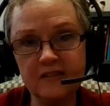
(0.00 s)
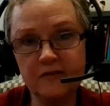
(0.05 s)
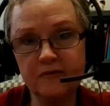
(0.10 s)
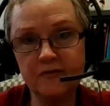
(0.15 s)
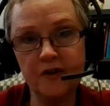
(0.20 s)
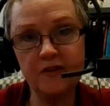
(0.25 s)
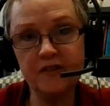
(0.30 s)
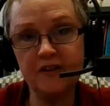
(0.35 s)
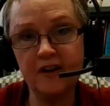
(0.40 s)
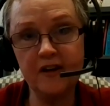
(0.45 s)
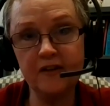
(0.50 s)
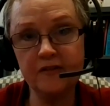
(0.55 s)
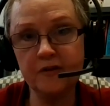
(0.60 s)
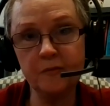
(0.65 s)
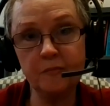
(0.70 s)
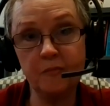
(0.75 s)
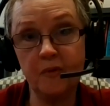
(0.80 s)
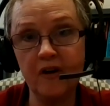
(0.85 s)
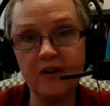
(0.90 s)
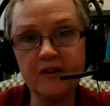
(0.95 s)
for the other
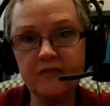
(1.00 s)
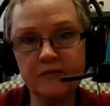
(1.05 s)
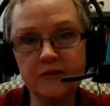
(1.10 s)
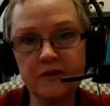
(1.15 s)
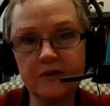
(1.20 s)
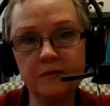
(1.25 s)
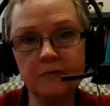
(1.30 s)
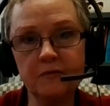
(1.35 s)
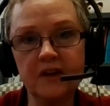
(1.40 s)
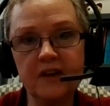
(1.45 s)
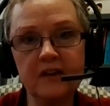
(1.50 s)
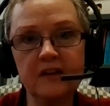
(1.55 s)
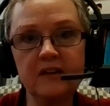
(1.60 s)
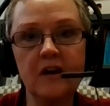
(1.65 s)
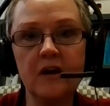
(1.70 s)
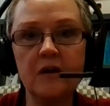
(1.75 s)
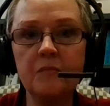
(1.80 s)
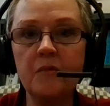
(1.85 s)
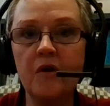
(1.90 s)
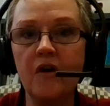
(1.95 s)
part of the
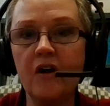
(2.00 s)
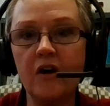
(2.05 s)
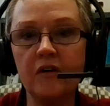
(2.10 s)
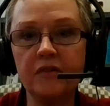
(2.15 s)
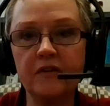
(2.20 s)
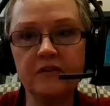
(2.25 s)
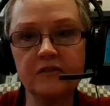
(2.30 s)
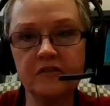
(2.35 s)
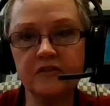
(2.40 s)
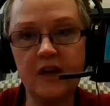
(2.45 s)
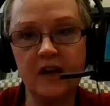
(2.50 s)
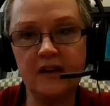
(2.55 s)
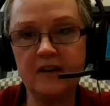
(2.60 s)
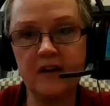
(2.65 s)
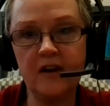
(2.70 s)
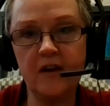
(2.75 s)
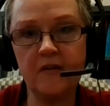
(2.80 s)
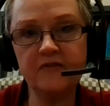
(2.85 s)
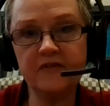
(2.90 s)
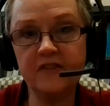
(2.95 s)
curriculum, or there's not
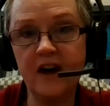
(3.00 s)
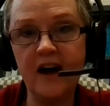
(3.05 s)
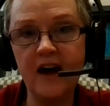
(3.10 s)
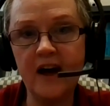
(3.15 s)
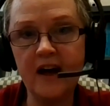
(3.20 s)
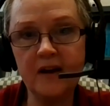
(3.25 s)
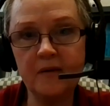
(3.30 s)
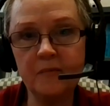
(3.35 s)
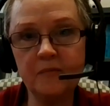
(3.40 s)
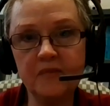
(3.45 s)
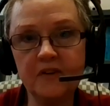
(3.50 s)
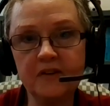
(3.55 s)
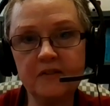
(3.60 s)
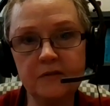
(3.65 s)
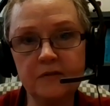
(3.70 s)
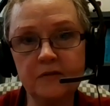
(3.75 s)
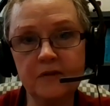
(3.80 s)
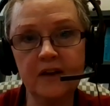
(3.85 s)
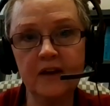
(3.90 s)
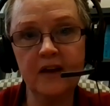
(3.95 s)
enough time
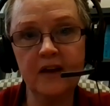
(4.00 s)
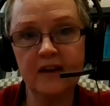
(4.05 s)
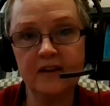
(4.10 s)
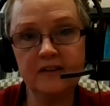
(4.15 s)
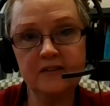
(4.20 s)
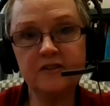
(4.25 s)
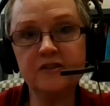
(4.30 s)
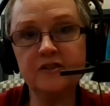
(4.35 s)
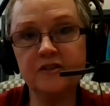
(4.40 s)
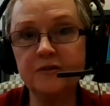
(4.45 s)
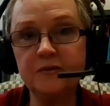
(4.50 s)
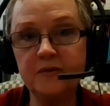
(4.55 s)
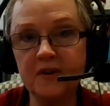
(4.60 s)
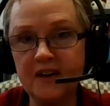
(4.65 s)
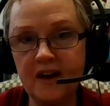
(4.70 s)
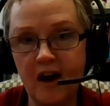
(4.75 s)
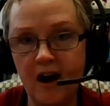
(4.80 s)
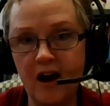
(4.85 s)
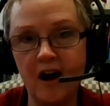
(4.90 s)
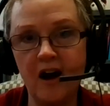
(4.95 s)
to to do it
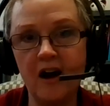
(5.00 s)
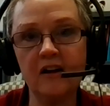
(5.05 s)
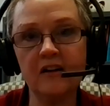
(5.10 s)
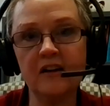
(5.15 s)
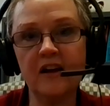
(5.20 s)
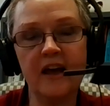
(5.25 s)
all.